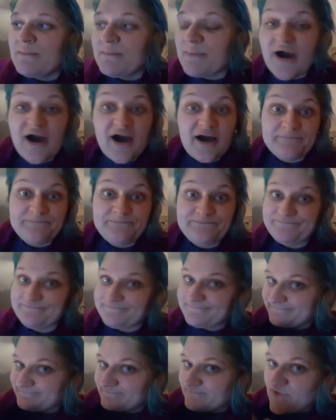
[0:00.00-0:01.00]
But
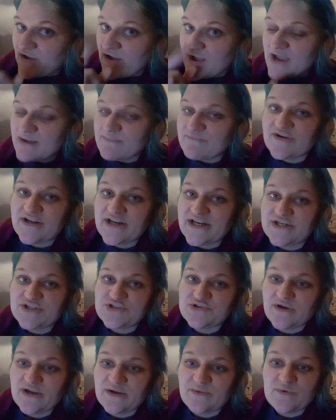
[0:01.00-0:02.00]
I am really
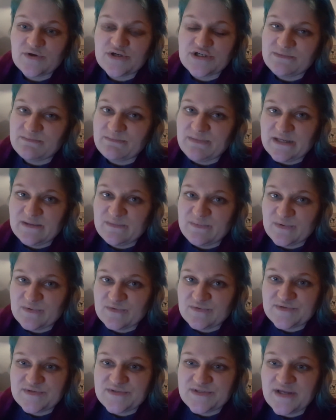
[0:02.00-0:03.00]
enjoying watching
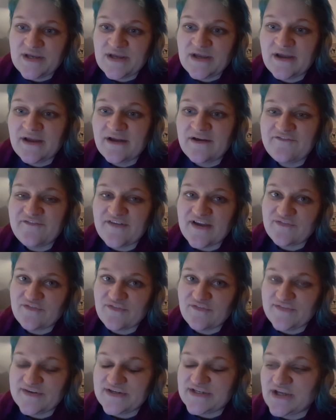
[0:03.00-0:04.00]
people's
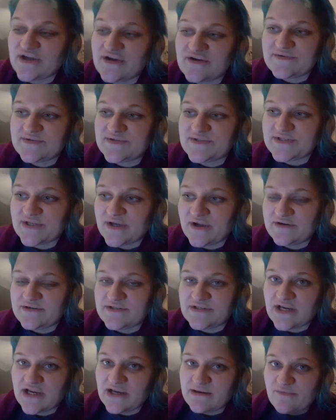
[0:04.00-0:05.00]
favourite videos, so
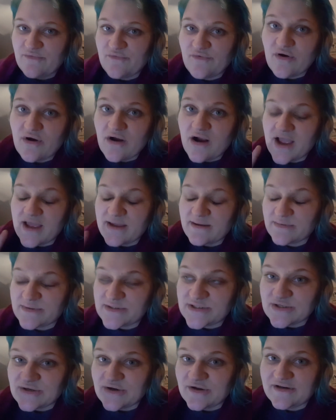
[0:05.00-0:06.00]
don't get me wrong, I
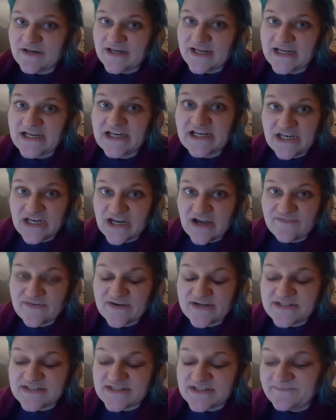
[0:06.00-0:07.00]
absolutely love
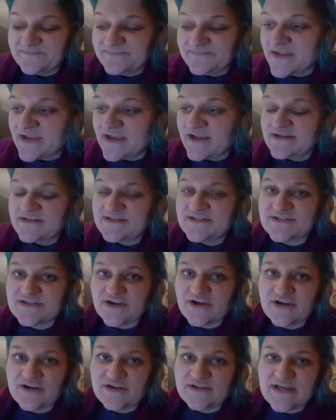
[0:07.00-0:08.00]
it.
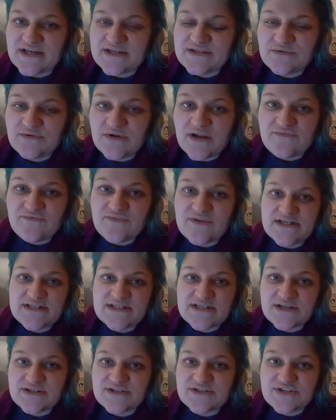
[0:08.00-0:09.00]
So that's all I've really
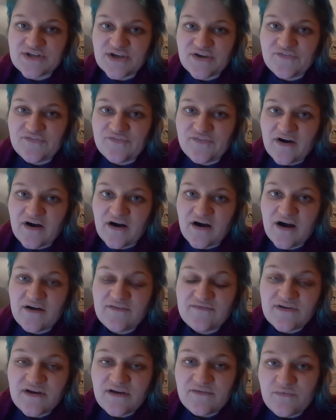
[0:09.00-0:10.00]
done so far.
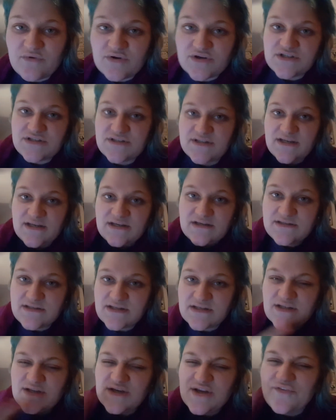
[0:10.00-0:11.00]
After I've watched these,
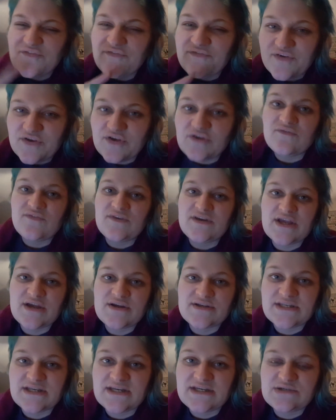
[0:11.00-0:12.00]
there's only a few
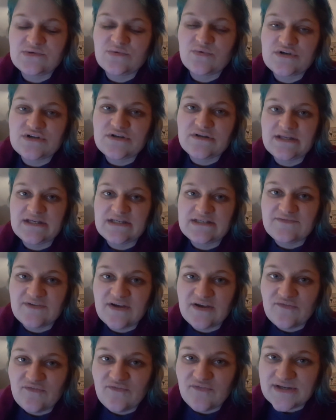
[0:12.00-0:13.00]
videos I need to watch of these
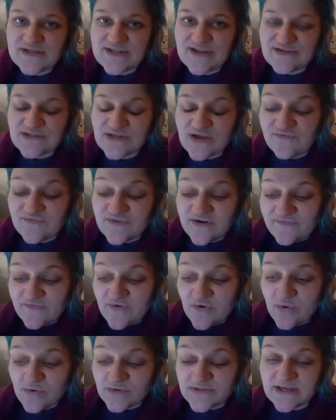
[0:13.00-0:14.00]
favourite videos. After
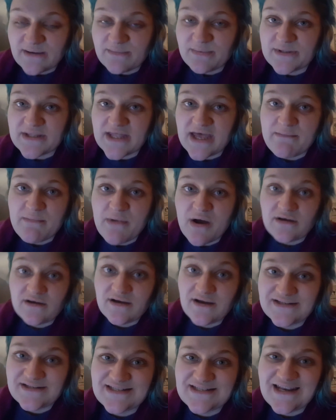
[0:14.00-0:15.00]
I've caught up on them, I'm
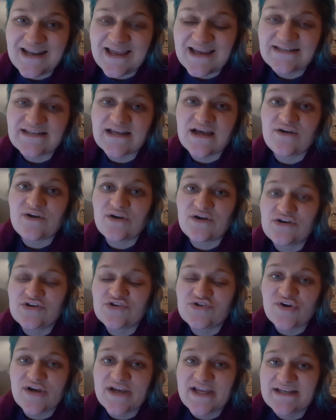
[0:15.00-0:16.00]
to lay down, I'm
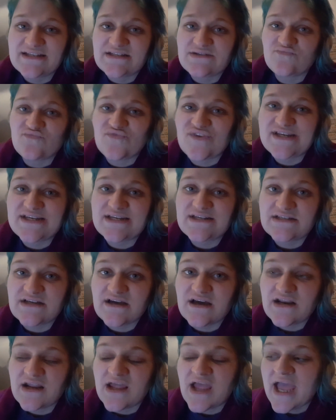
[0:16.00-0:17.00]
going to try and get some reading
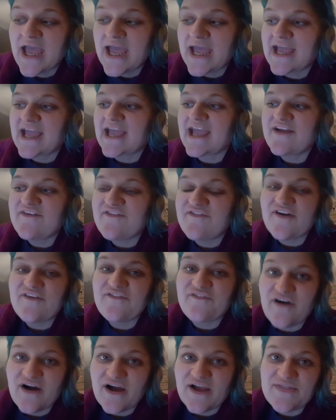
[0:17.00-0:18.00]
done. If I
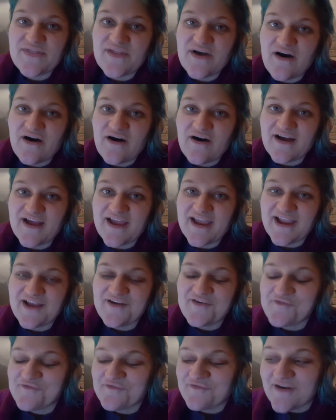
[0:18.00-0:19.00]
find that
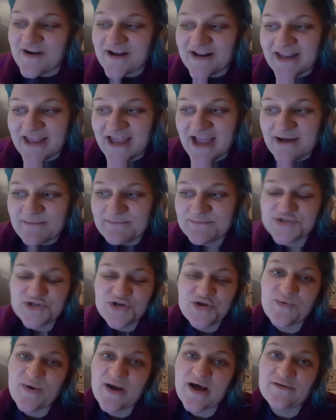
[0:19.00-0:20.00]
I really am
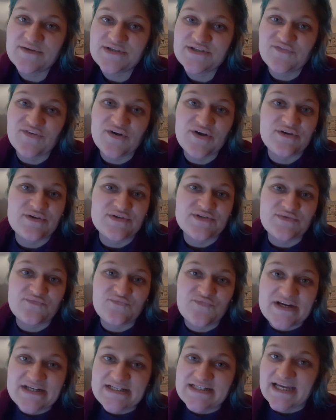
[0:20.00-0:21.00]
too well to focus
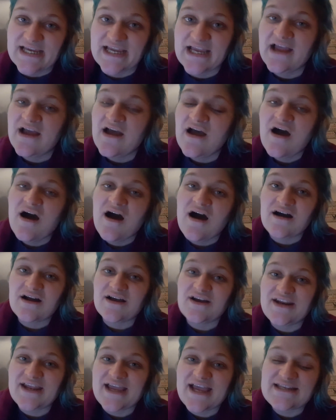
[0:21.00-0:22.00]
on reading,
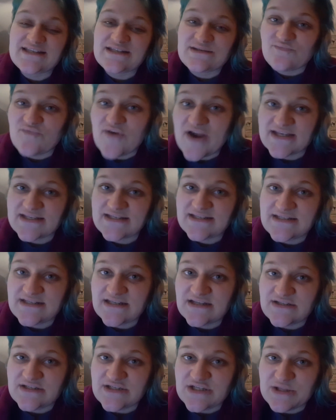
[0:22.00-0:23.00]
I'm going to get some
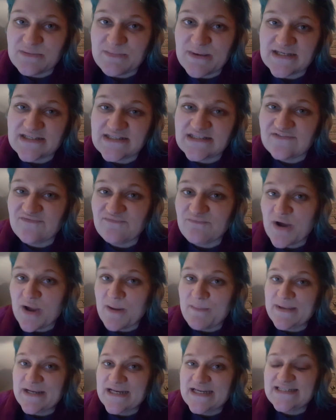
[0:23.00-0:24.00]
rest to the best of my
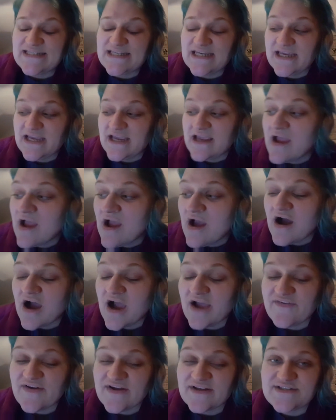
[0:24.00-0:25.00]
ability.
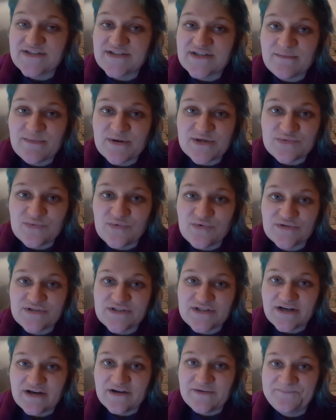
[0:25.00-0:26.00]
I've had so much
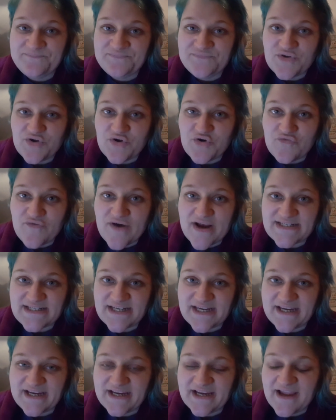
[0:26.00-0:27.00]
water
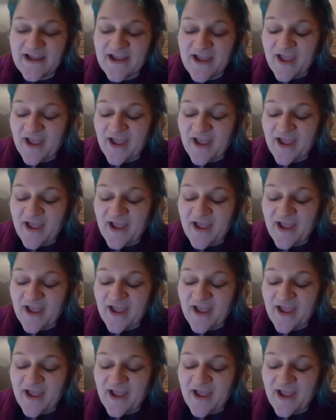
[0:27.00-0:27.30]
already,